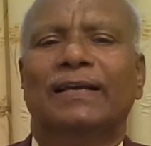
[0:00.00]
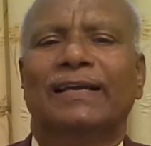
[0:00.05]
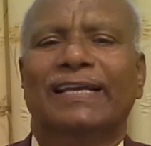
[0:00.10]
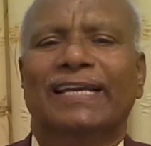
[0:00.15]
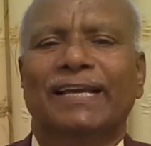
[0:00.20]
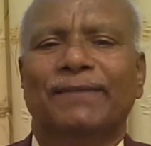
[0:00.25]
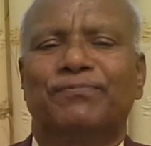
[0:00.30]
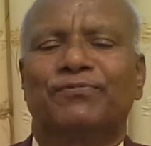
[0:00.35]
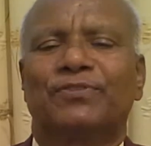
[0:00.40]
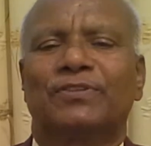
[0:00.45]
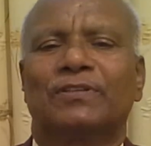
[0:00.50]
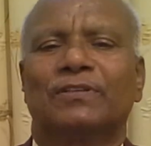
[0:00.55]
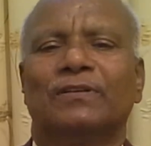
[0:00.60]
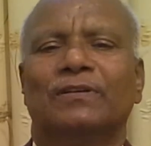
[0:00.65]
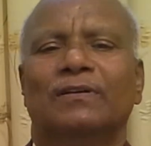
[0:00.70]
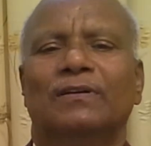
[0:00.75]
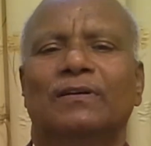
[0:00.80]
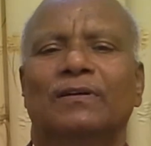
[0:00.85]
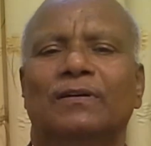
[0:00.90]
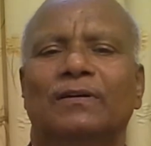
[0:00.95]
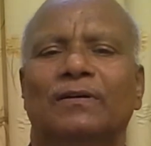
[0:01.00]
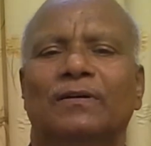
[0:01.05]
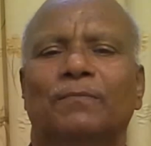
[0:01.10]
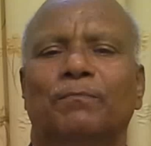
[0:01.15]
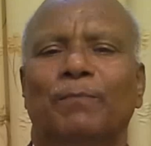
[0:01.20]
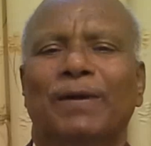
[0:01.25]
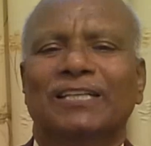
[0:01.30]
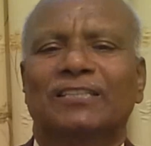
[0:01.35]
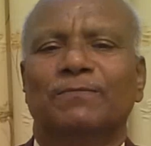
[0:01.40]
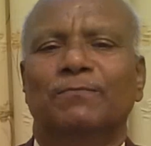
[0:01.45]
gives
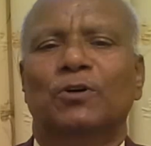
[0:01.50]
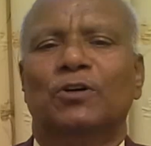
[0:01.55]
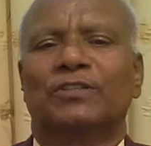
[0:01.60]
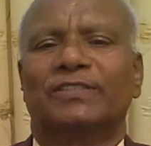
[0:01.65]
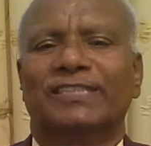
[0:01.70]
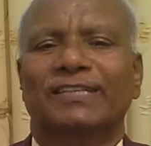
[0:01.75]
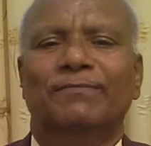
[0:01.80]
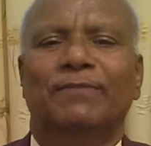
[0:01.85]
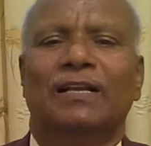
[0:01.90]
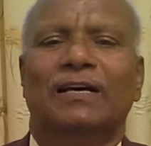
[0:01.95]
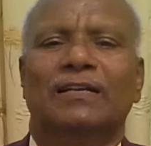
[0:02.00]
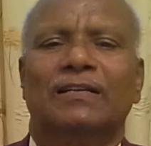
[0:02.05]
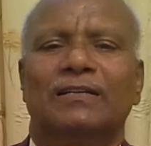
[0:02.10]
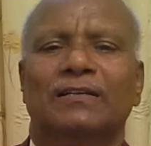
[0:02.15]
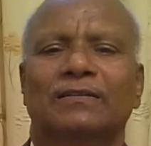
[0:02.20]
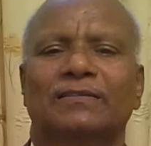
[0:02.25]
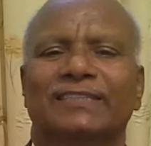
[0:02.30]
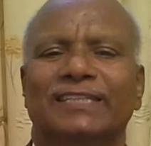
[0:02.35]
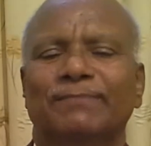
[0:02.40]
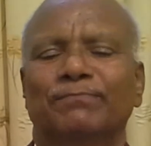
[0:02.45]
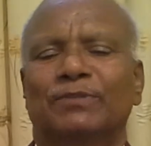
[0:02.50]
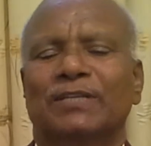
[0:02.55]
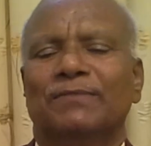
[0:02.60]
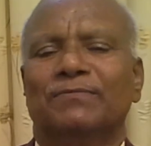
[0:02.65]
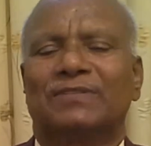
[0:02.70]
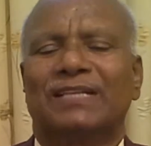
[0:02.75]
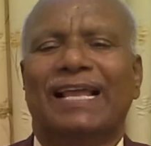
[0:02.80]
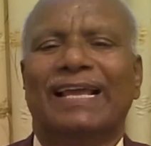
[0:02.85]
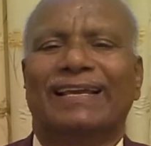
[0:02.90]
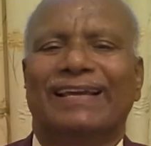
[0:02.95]
much more similar
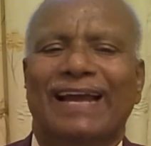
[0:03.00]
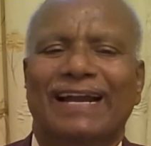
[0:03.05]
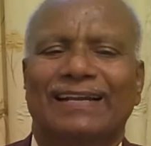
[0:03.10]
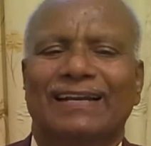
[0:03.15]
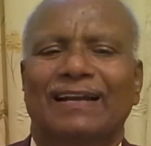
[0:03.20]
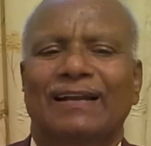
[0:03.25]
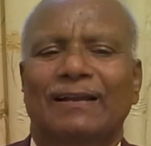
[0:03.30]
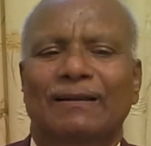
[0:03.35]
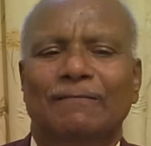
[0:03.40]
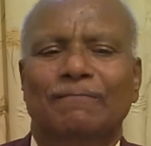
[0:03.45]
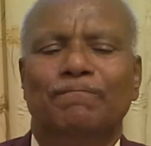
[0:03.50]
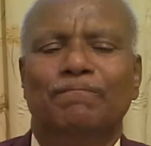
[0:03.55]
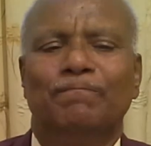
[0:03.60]
symptoms like cattle,